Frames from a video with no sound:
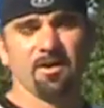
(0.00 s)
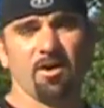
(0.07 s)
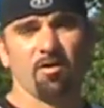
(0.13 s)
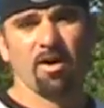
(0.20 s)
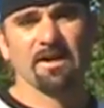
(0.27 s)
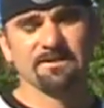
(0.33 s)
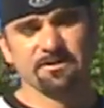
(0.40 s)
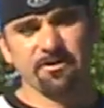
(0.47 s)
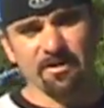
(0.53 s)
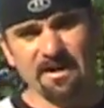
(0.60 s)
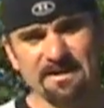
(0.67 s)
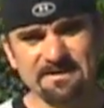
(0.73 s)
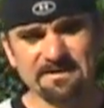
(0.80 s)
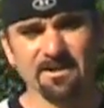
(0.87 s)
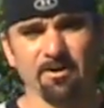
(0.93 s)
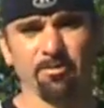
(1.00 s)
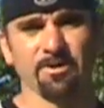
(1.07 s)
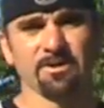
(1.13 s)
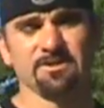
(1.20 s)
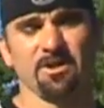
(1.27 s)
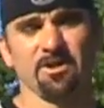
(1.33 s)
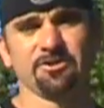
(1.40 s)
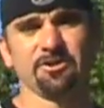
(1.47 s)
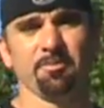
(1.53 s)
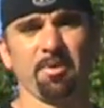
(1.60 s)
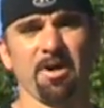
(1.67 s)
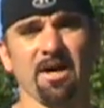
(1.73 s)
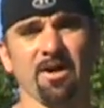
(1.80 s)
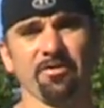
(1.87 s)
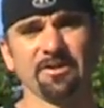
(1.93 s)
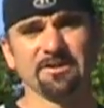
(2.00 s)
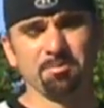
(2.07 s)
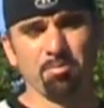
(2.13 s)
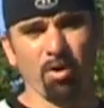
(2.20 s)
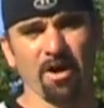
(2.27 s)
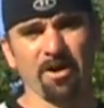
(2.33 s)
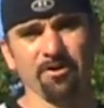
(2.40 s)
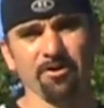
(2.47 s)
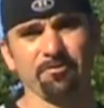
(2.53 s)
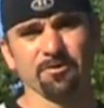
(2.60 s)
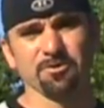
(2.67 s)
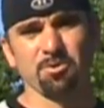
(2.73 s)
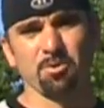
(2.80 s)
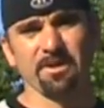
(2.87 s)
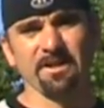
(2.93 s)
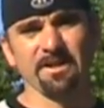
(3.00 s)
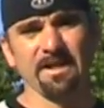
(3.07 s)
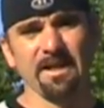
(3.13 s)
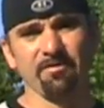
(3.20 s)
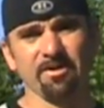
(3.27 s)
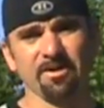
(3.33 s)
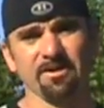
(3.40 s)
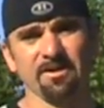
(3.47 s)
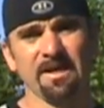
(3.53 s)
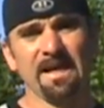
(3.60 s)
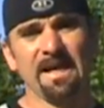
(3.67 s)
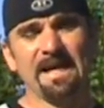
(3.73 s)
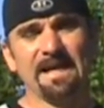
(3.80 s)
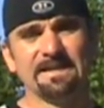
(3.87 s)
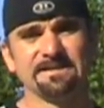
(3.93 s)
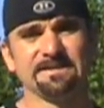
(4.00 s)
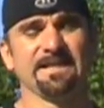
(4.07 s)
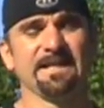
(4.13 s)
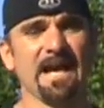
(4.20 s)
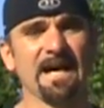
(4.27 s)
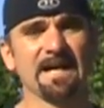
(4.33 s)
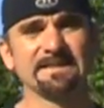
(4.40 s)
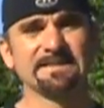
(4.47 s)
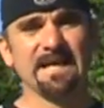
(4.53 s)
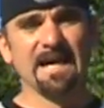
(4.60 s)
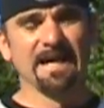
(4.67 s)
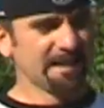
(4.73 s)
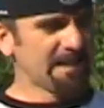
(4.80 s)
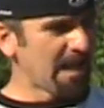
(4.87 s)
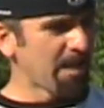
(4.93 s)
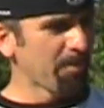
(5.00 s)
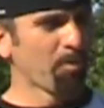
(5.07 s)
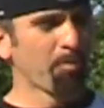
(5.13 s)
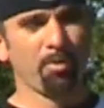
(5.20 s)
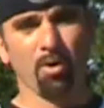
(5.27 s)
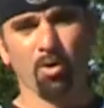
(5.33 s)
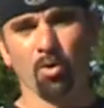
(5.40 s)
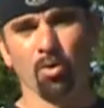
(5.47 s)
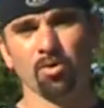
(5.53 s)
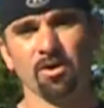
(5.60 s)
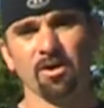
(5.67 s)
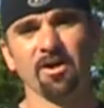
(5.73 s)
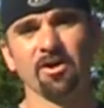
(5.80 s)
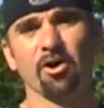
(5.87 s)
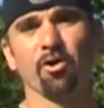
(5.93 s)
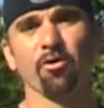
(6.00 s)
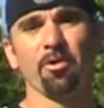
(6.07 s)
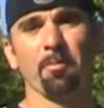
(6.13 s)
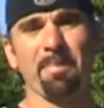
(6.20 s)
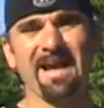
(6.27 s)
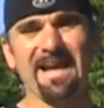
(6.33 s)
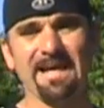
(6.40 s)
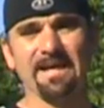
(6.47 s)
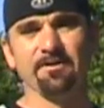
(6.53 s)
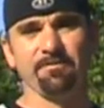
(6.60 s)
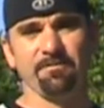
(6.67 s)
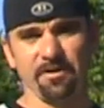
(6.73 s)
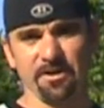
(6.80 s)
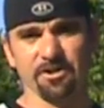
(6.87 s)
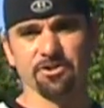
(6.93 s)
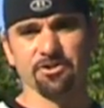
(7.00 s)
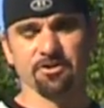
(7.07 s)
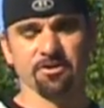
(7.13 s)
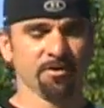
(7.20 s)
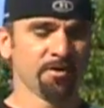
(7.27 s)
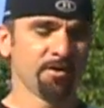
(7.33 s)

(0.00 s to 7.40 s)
Alright, so the next thing I want to talk to you about that's brand new for 2011 is the YakAttack camera pole called the Pan.Fish.